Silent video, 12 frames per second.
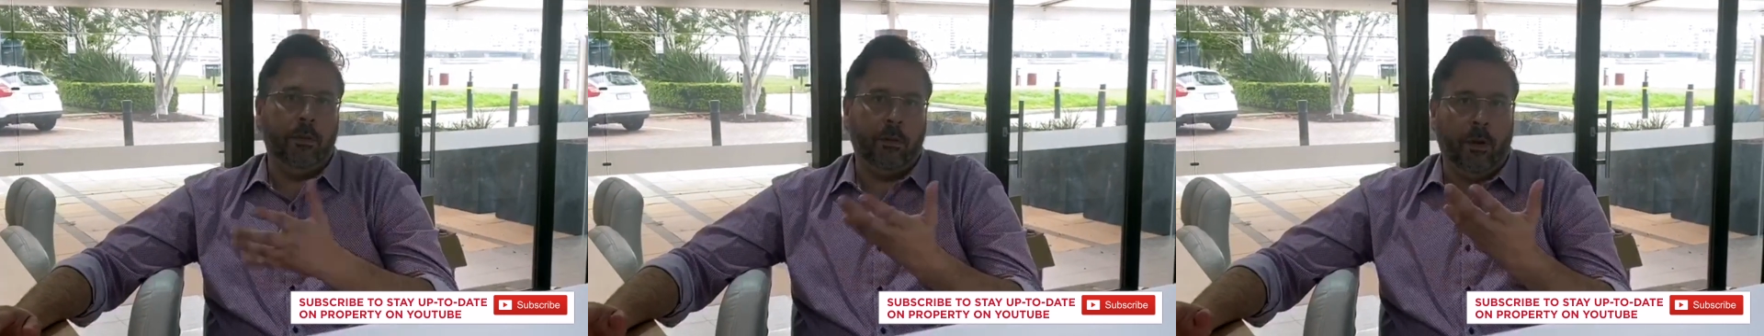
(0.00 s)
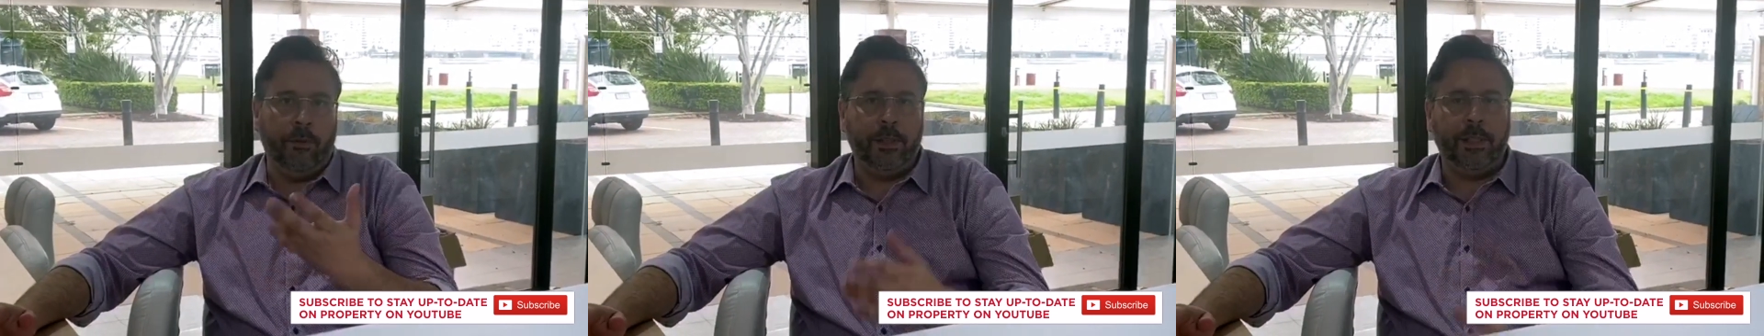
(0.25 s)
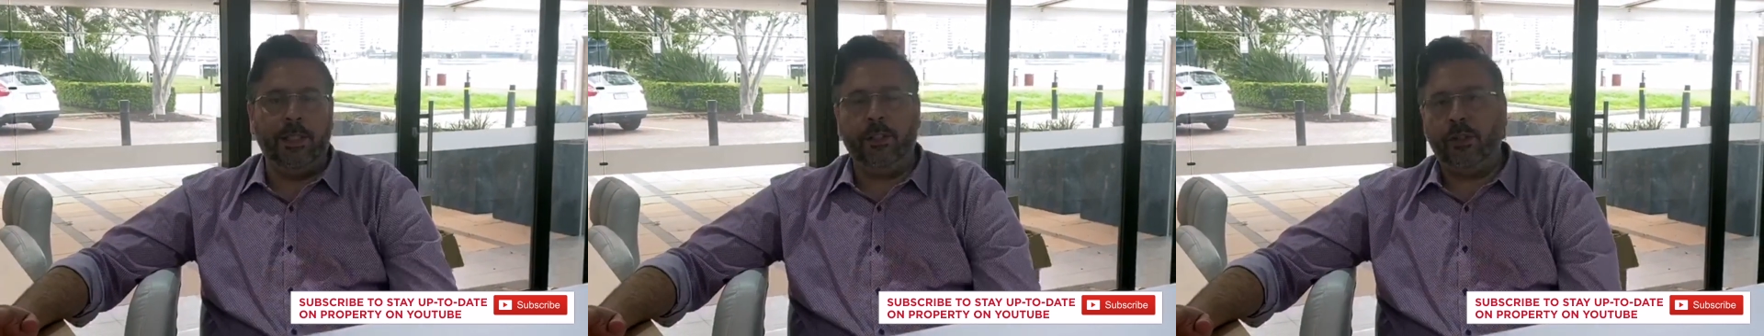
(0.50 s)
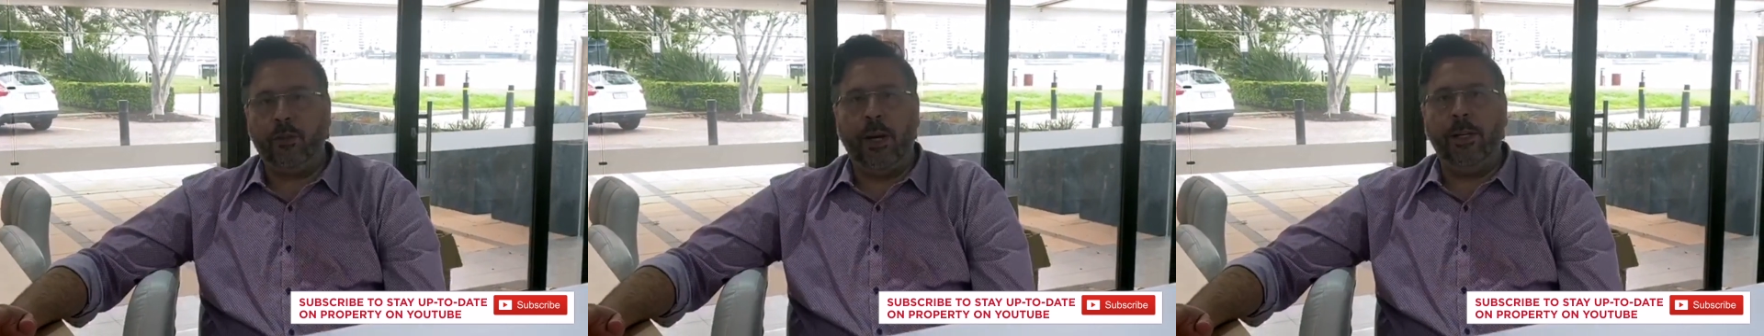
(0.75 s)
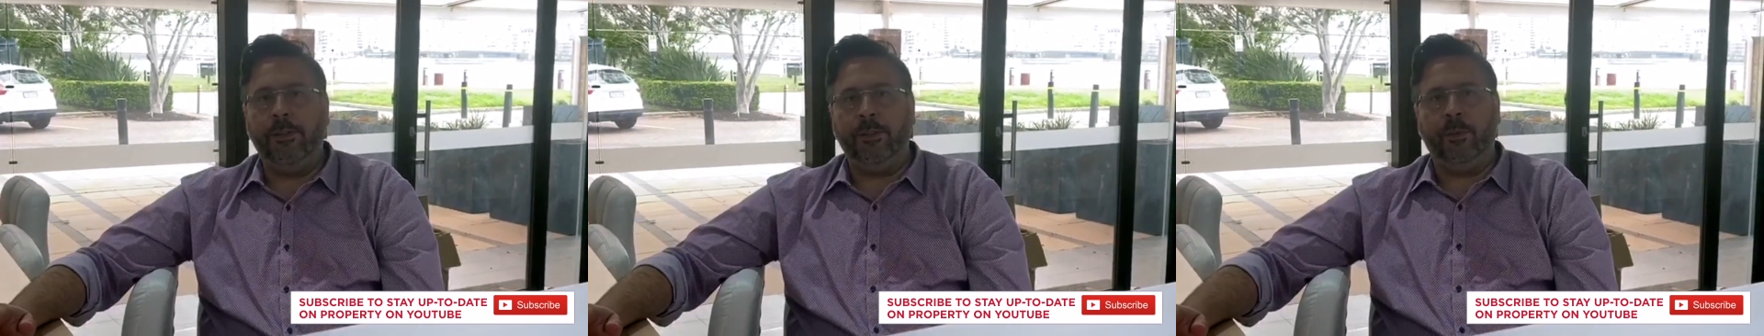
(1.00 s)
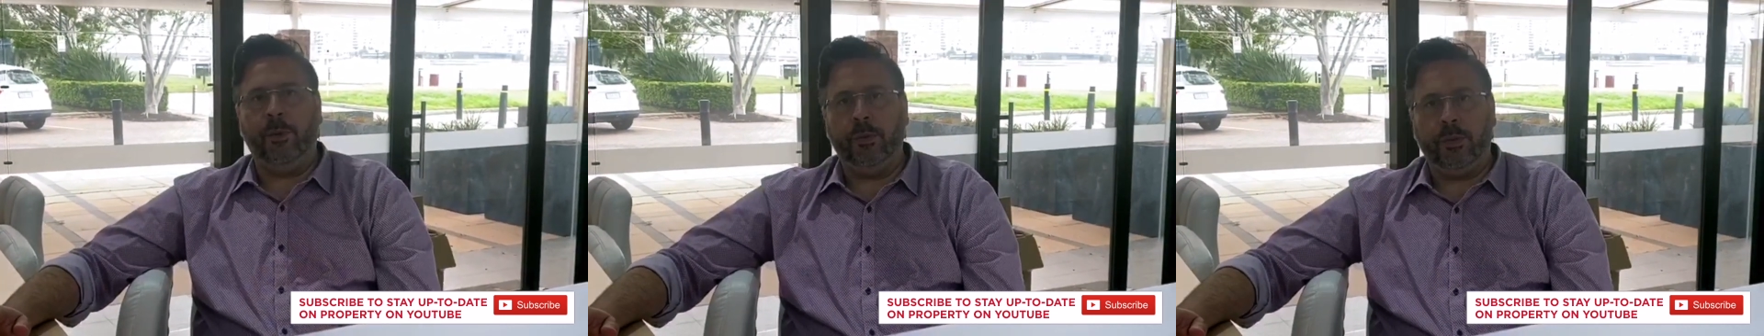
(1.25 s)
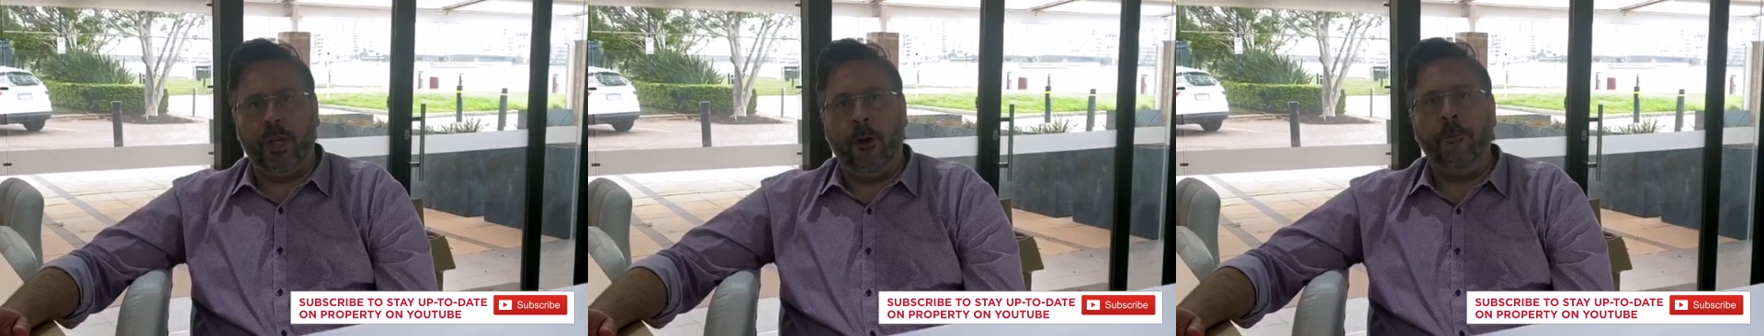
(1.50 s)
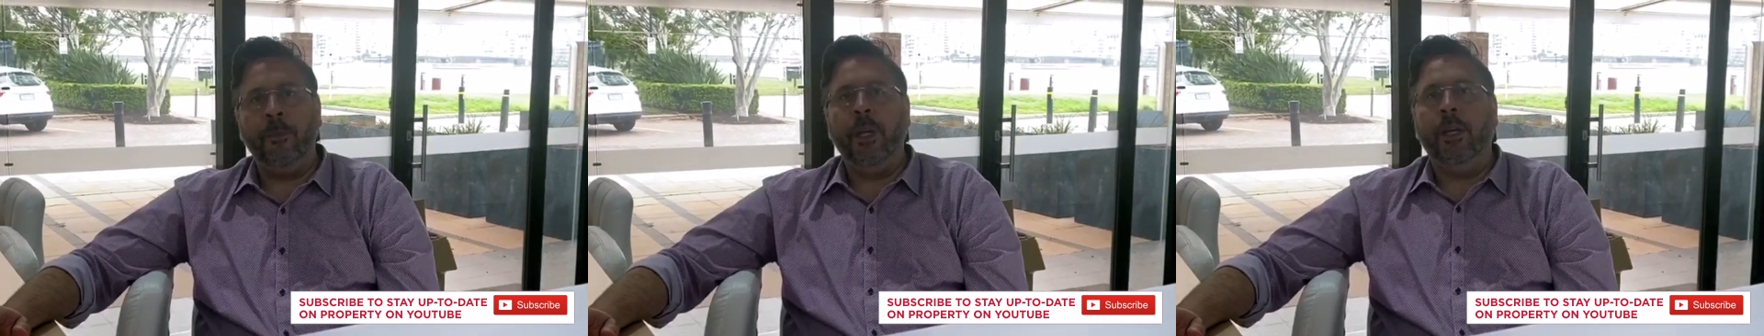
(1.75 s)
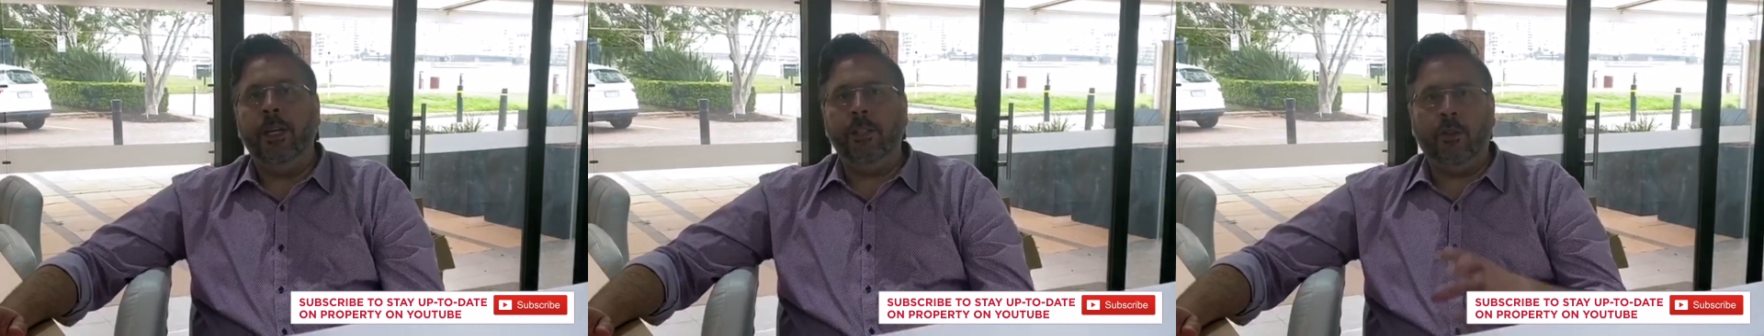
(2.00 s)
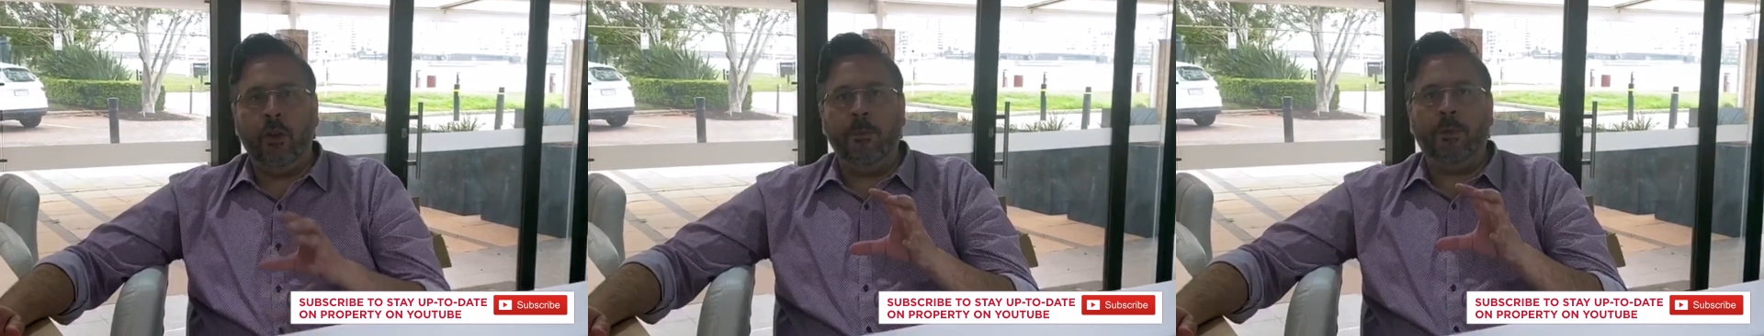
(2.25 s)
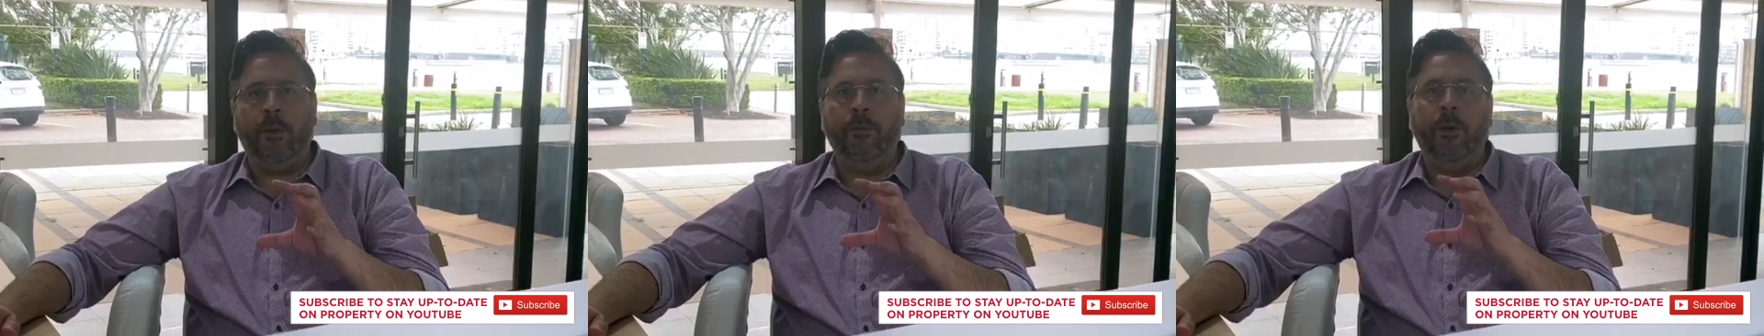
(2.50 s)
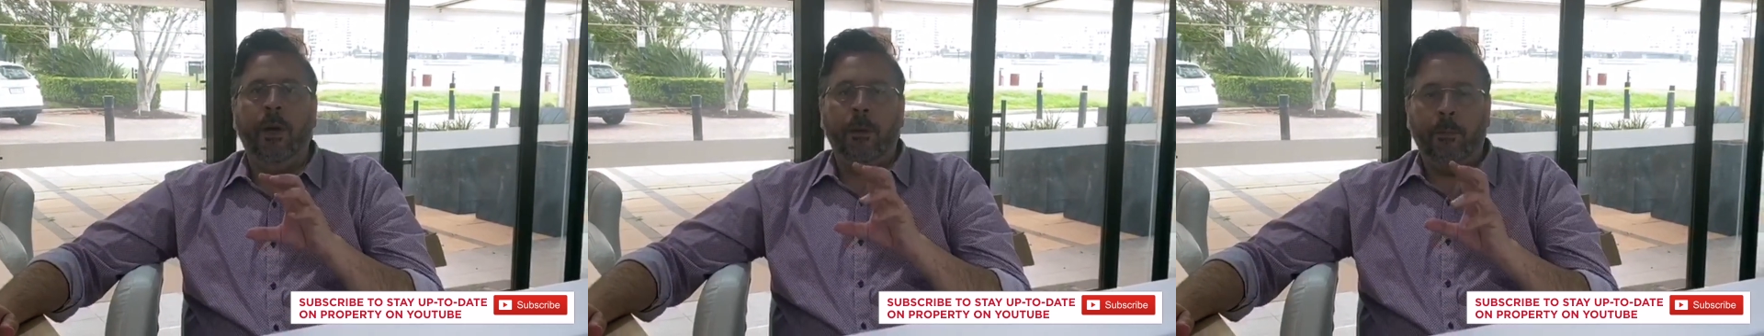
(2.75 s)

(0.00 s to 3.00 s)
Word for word: obviously in Australia as well. So in terms of